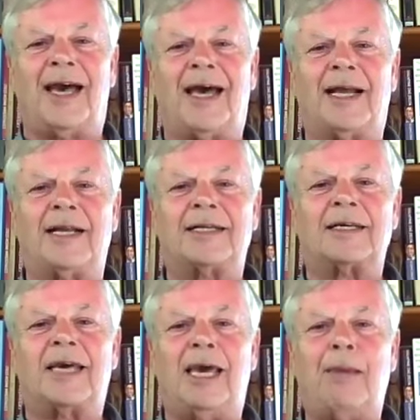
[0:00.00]
and
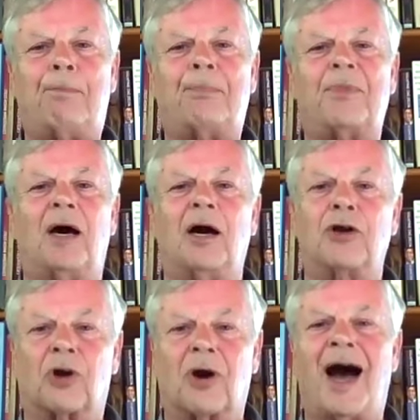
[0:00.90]
keep
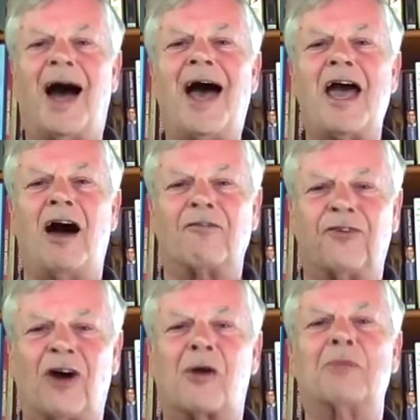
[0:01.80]
your eye on
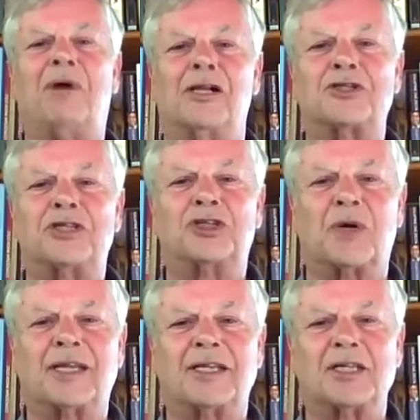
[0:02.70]
foreign policy
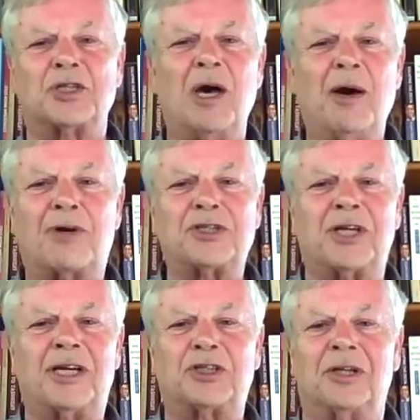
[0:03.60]
during this
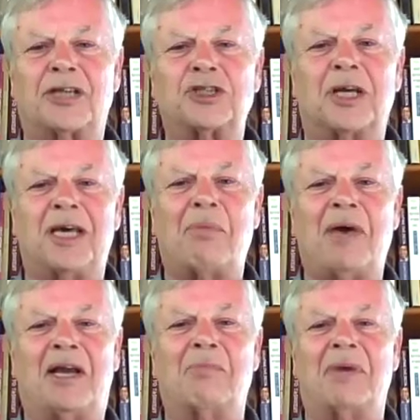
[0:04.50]
presidential election
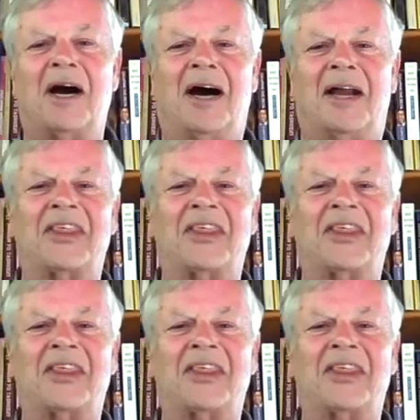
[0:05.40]
campaign and beyond.